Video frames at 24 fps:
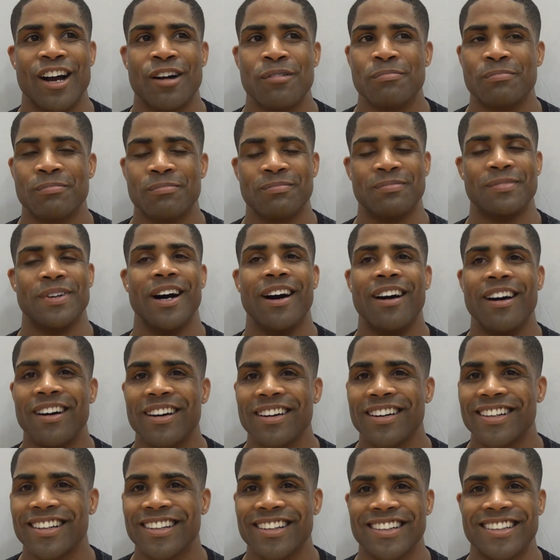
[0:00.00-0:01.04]
are you getting
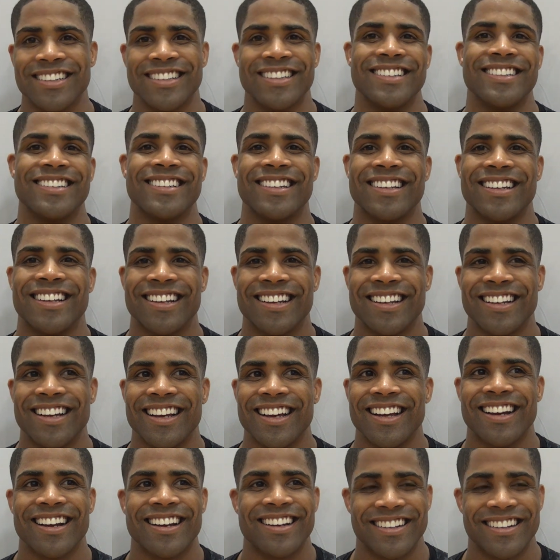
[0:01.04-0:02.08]
any props for that? Unk.